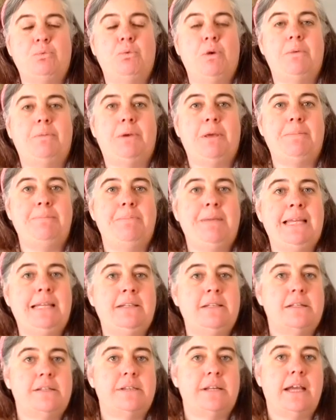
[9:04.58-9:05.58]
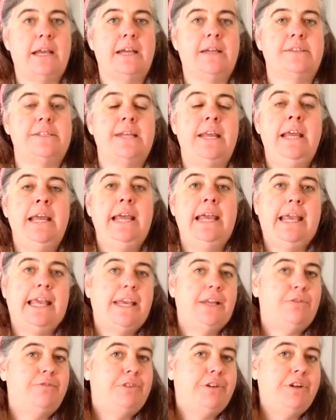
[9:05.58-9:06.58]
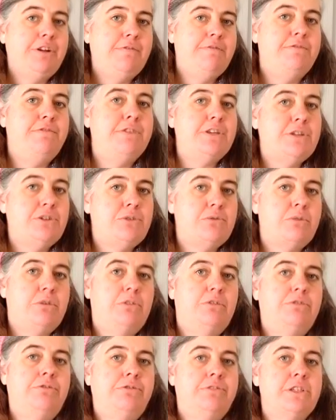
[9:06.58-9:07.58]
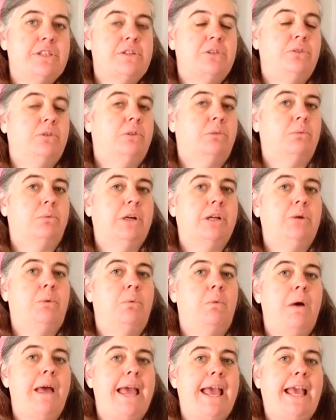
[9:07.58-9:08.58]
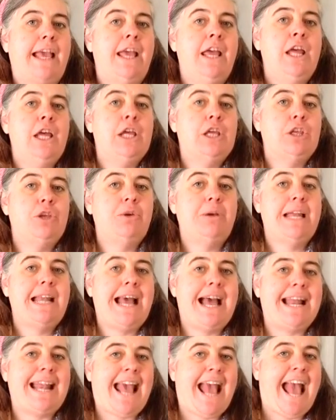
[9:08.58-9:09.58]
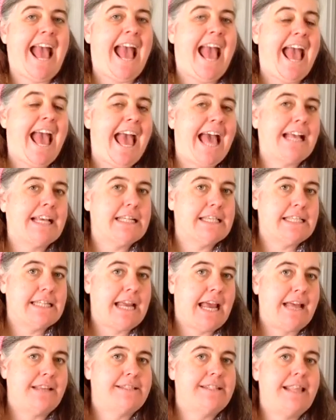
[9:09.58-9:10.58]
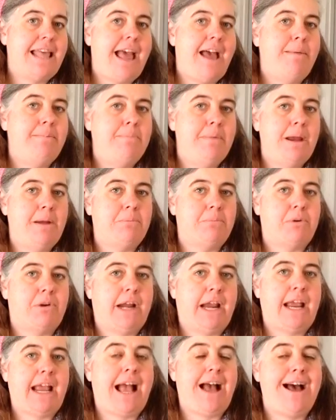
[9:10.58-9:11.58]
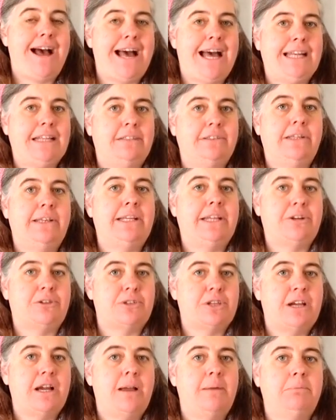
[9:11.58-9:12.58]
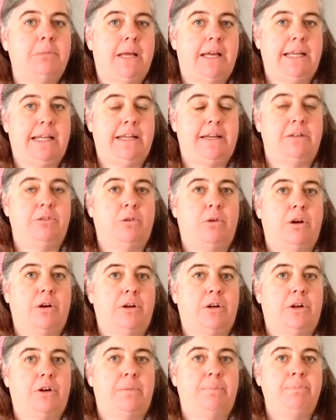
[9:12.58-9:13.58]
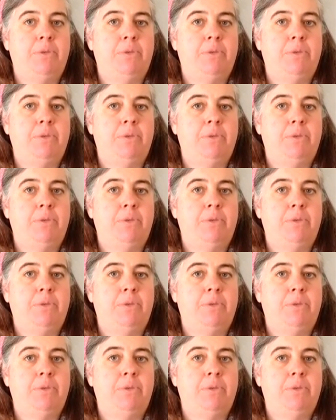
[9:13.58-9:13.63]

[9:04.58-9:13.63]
what we mean to say is, in a very visceral, physical, and real way, you cannot access that memory on a linear timeline any longer.